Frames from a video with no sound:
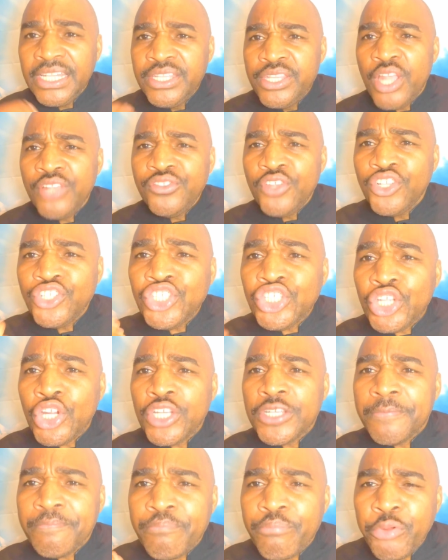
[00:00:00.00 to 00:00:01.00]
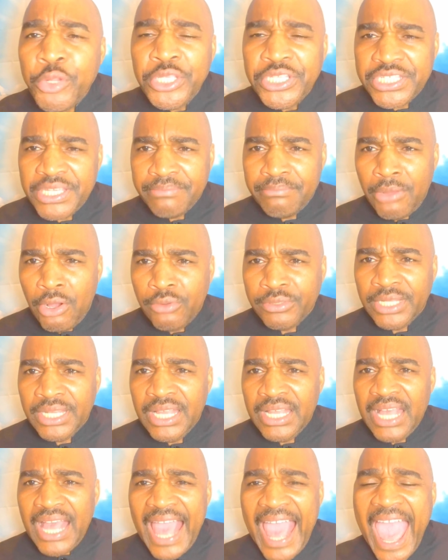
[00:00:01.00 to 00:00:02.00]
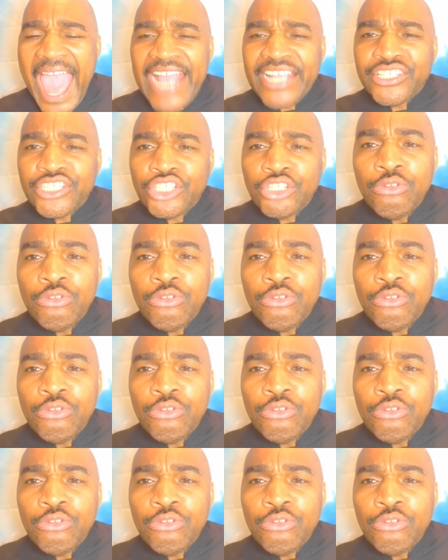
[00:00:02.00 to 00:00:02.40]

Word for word: Does your church preach about Acts